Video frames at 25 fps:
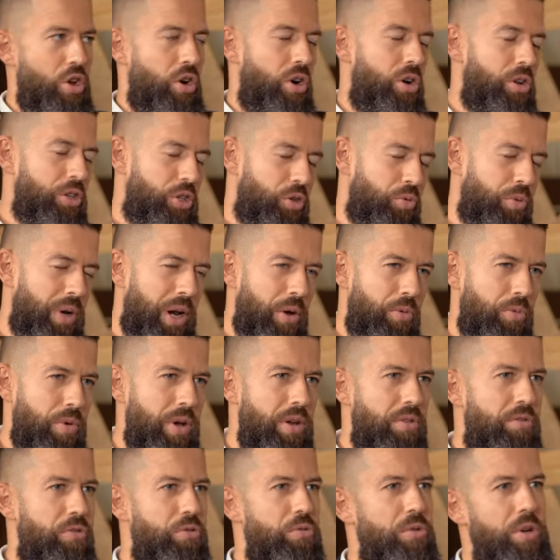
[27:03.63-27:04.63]
Also what I
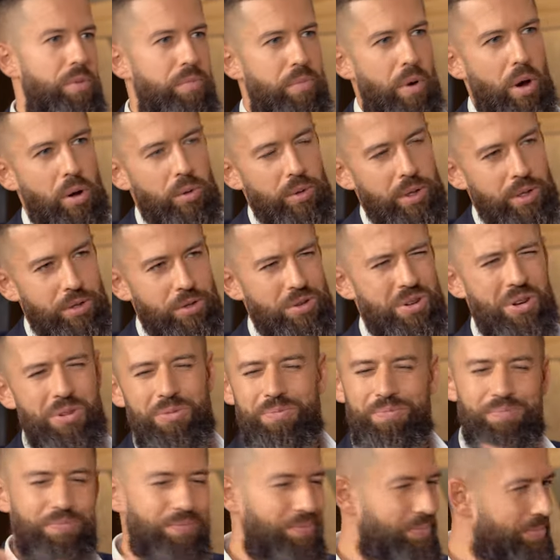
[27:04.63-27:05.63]
went through in Poland, you
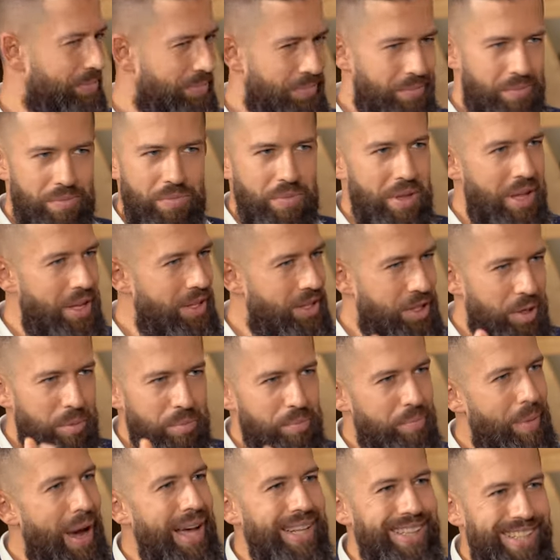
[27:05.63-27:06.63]
know,
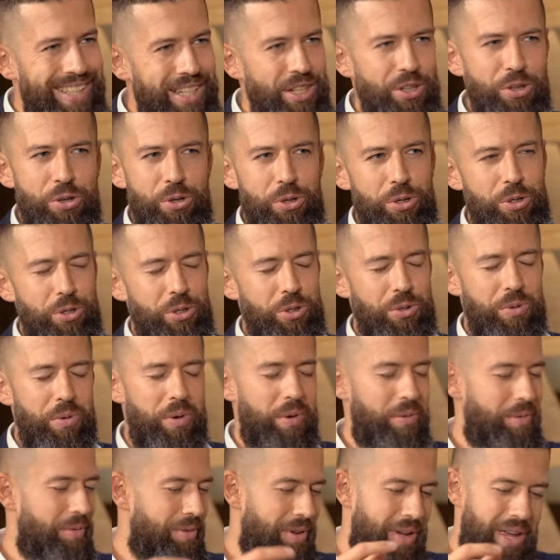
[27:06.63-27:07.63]
some bad teachers,
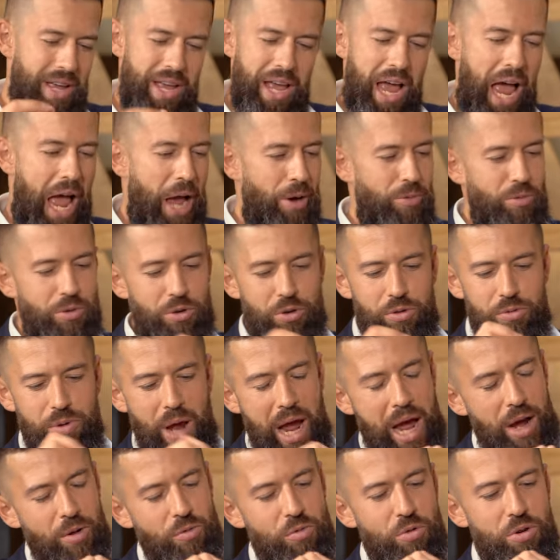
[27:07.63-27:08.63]

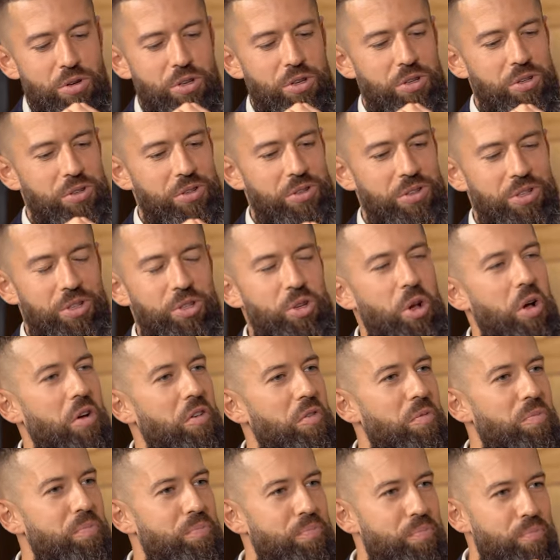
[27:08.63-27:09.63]
I would
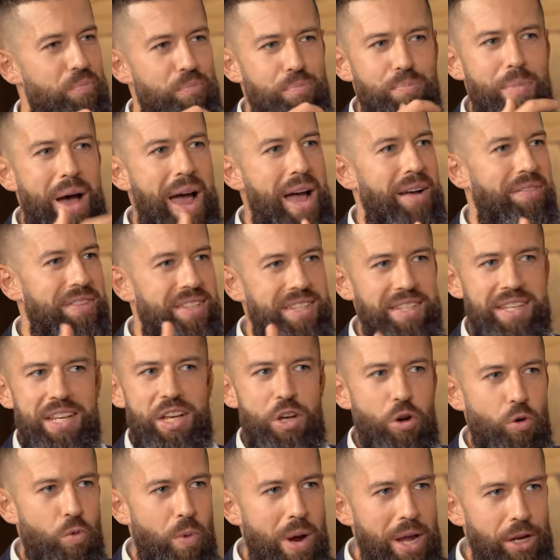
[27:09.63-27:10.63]
solve math's
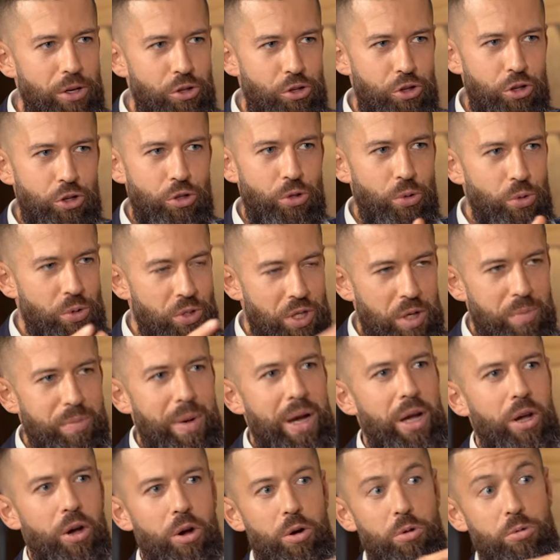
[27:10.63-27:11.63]
equation using
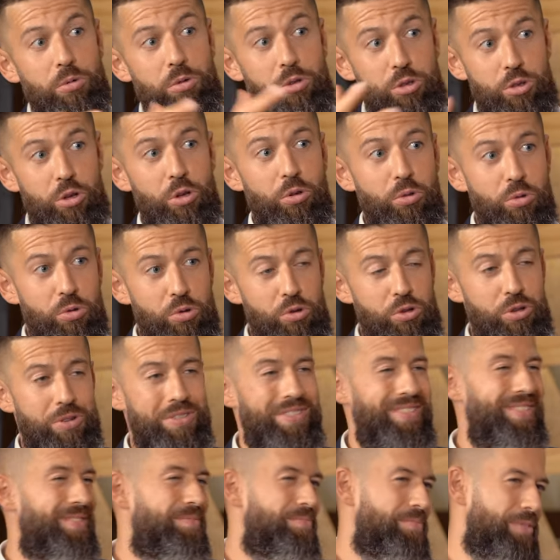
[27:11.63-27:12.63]
my own
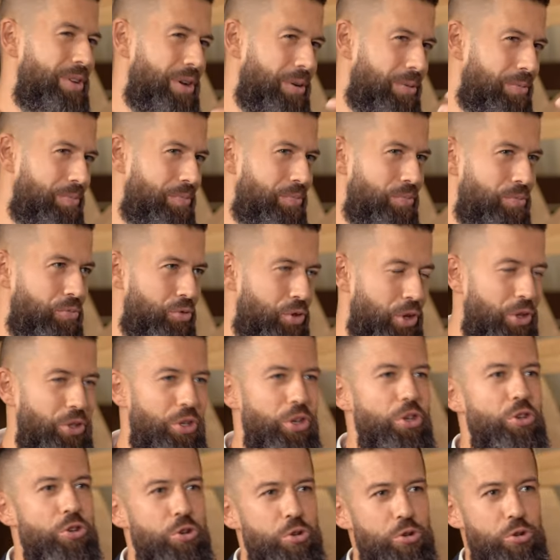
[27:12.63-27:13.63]
solution. You know, the
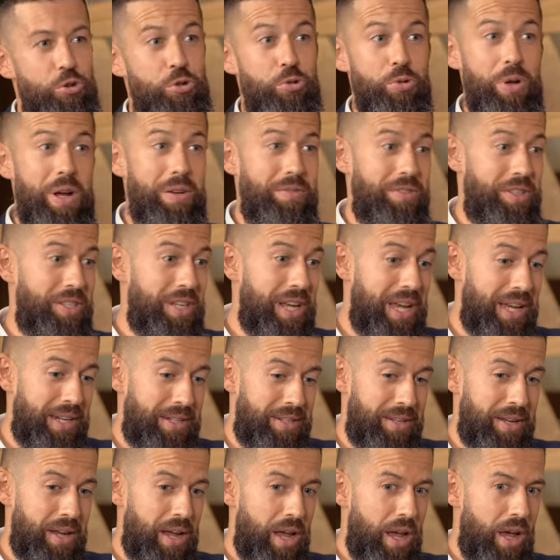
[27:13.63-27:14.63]
teacher should have
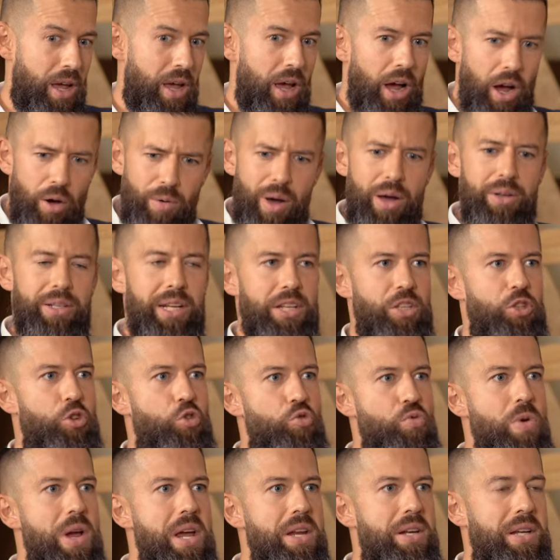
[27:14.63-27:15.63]
said, oh wow, that's
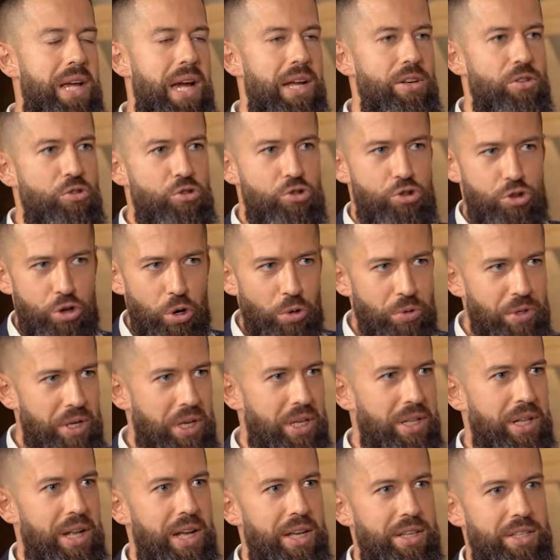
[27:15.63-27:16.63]
great, can you show the
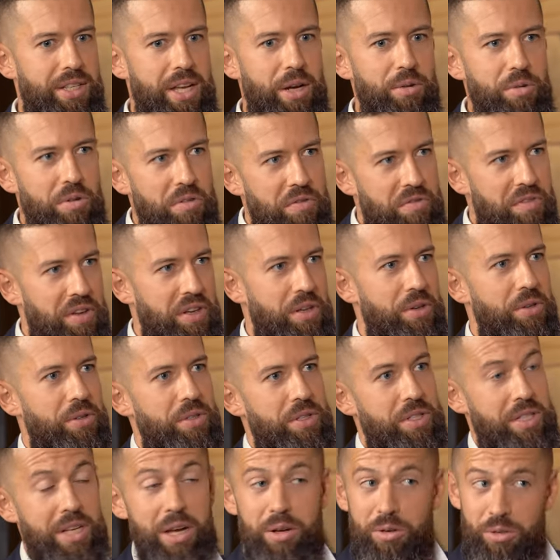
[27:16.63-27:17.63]
class how you figured
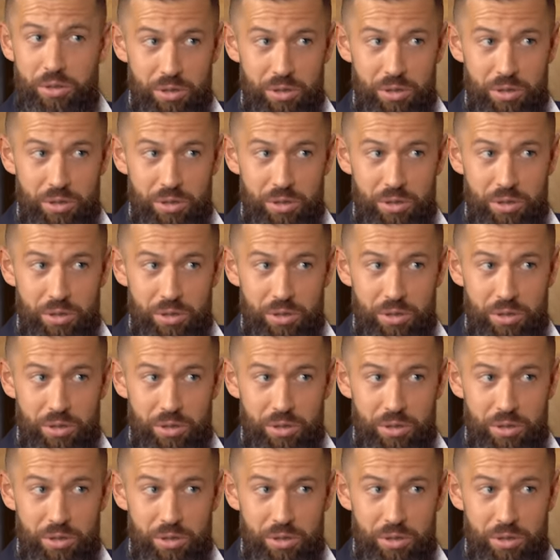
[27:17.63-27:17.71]
this out?